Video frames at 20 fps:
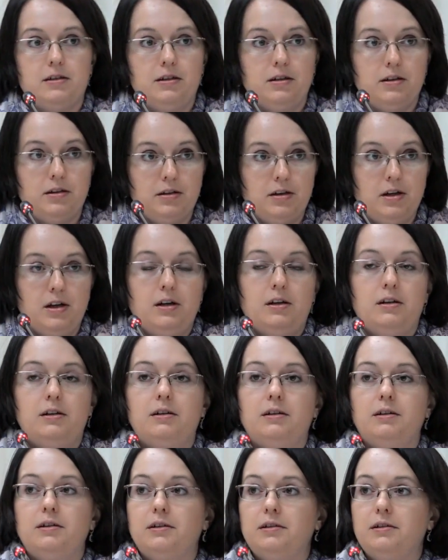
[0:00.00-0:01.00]

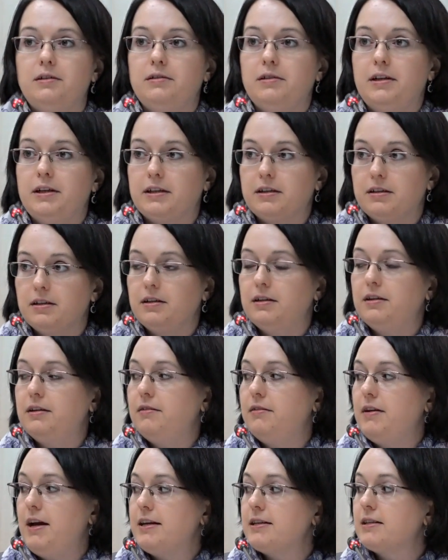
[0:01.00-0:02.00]
like
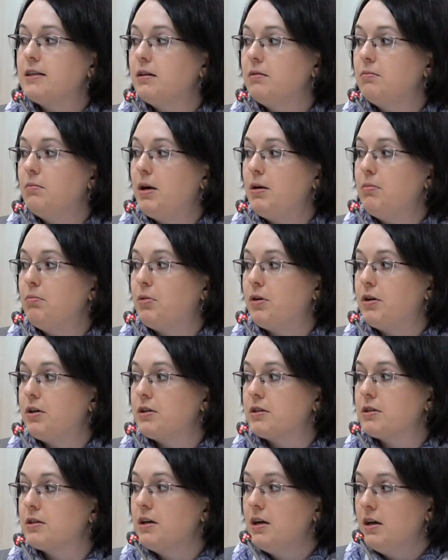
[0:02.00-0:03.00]
ASEAN
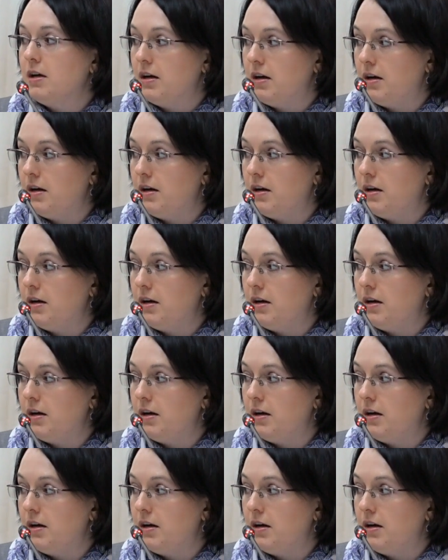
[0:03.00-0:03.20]
members.